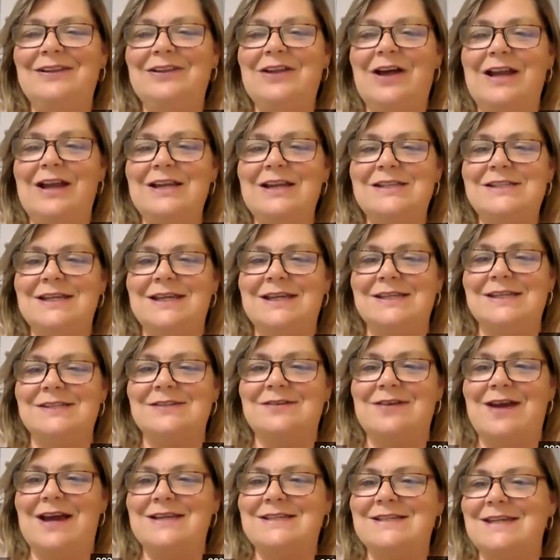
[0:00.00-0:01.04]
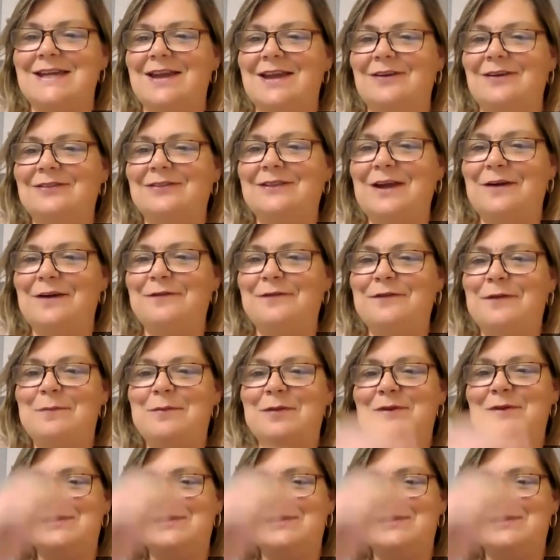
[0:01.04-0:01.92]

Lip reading: A lot of chicken scratching out there from